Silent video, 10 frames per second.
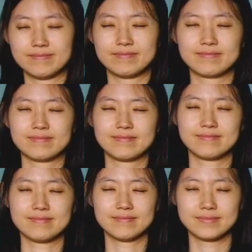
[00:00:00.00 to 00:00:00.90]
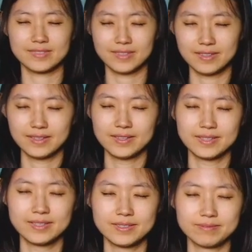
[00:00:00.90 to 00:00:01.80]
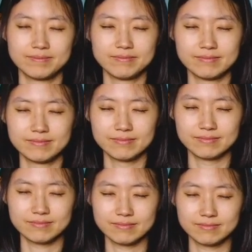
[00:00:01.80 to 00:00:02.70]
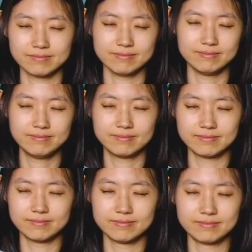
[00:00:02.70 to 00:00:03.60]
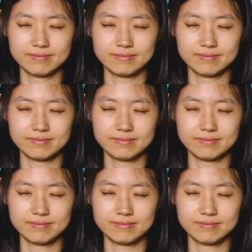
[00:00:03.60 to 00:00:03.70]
The person shown says nothing.